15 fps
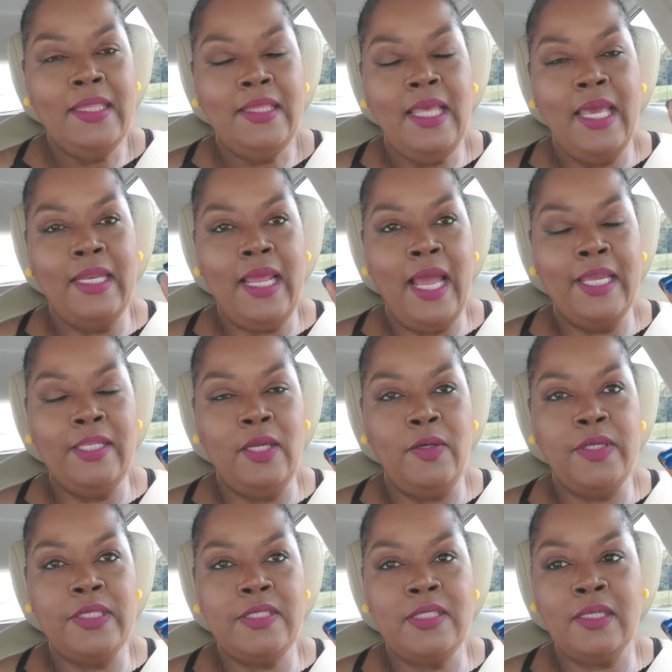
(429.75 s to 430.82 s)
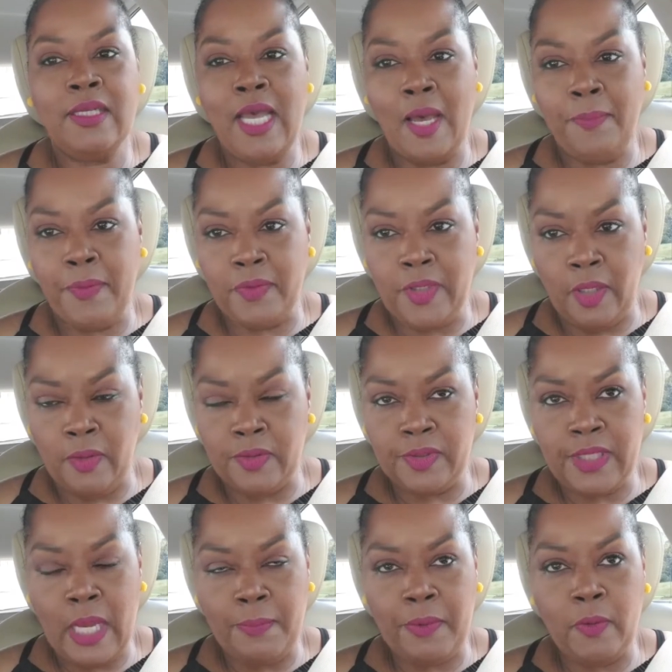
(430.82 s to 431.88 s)
that I noticed the older
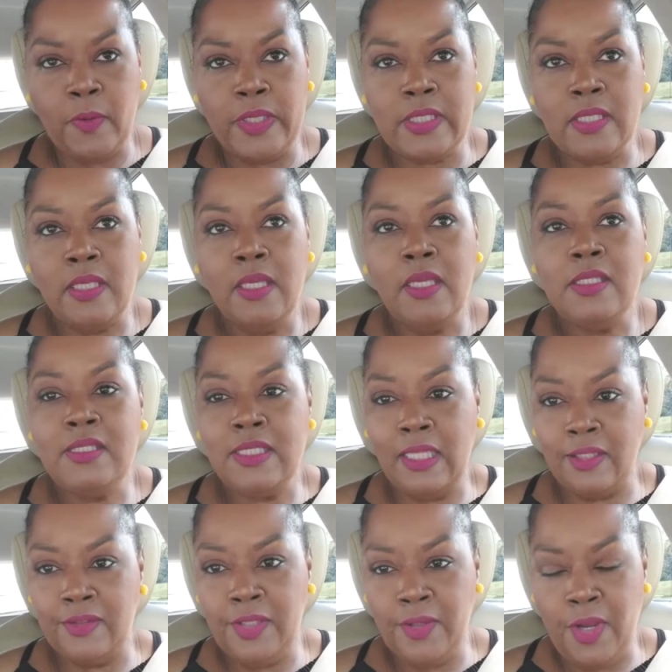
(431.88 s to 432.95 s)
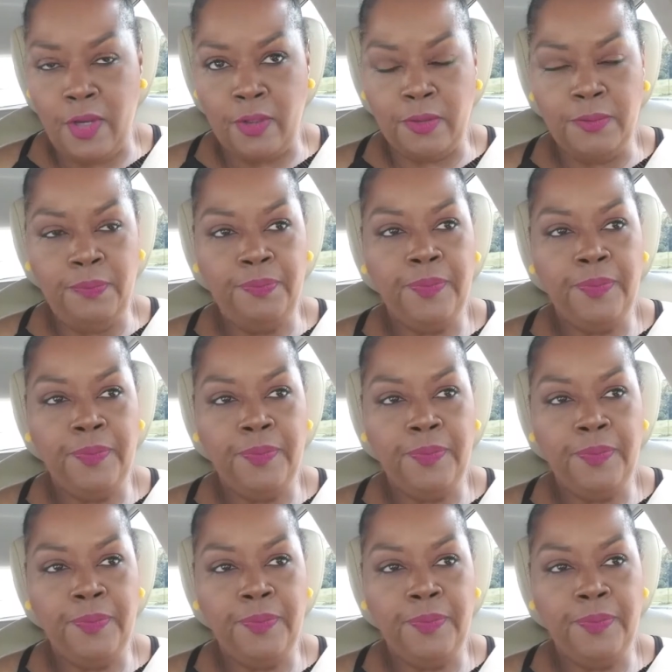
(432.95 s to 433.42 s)
couple was selling their home.